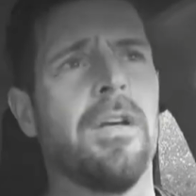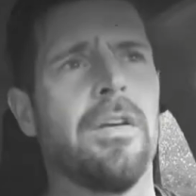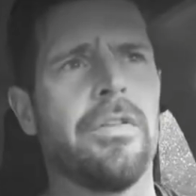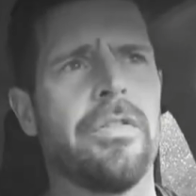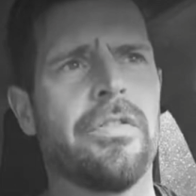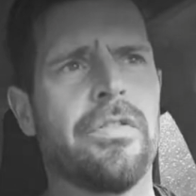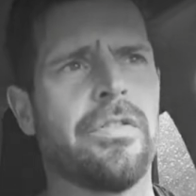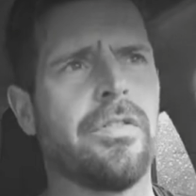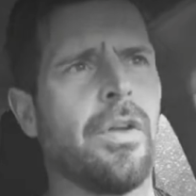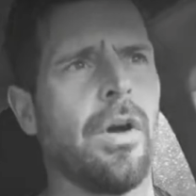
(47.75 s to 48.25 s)

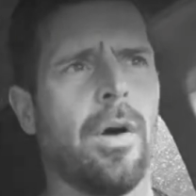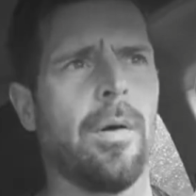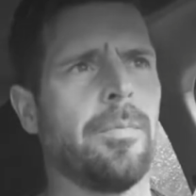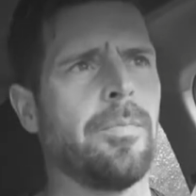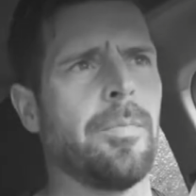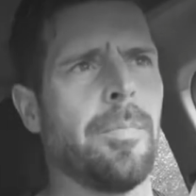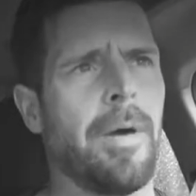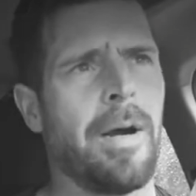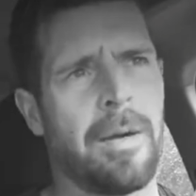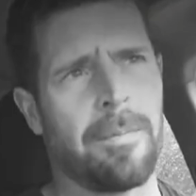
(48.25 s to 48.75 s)

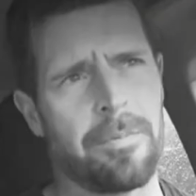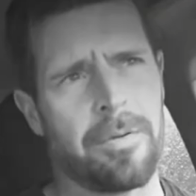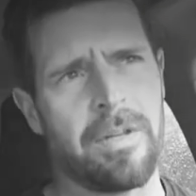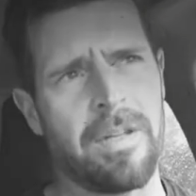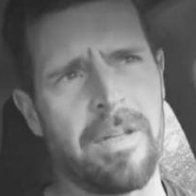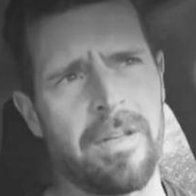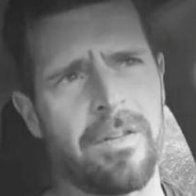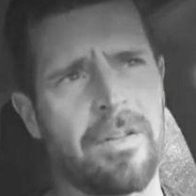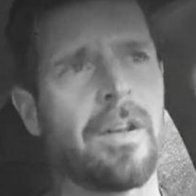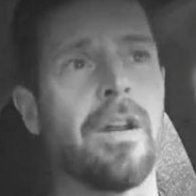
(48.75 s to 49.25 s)
stopped by
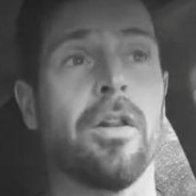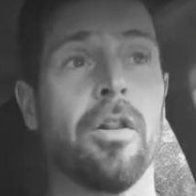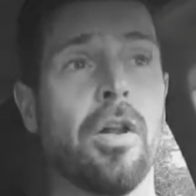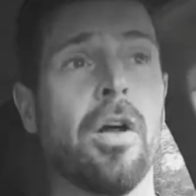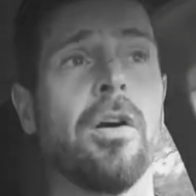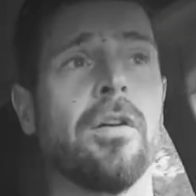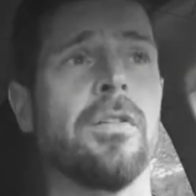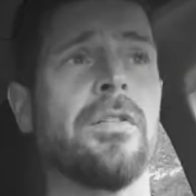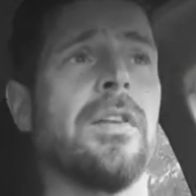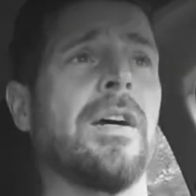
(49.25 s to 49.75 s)
police in a
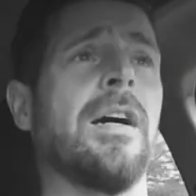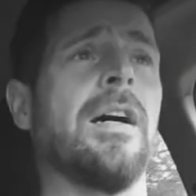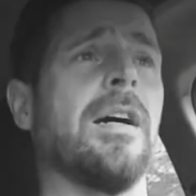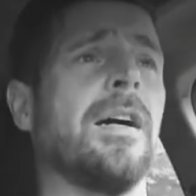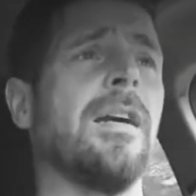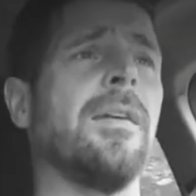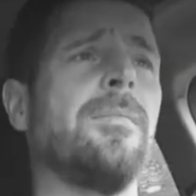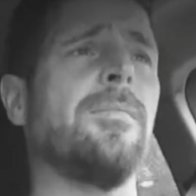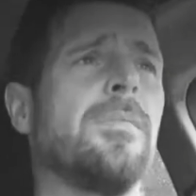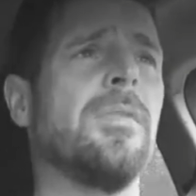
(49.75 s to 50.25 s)
long
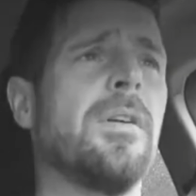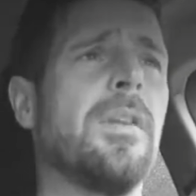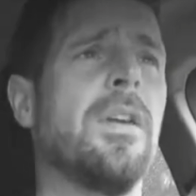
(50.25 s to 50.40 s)
time,